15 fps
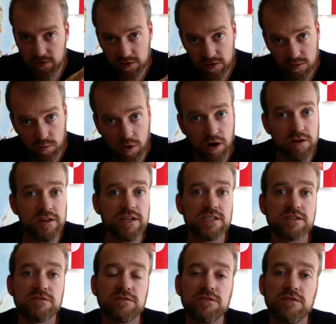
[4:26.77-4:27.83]
water
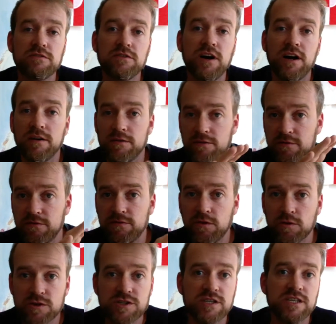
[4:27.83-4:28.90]
that's
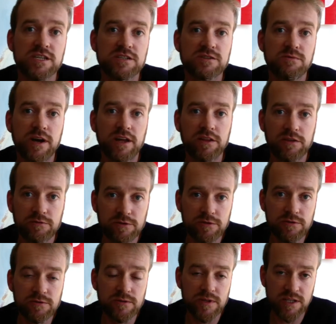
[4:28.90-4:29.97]
forced its way
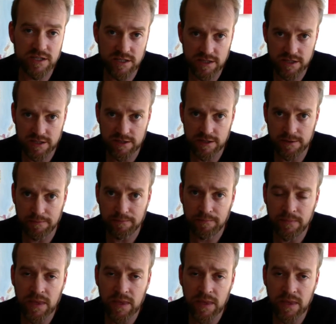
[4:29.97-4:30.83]
through this system.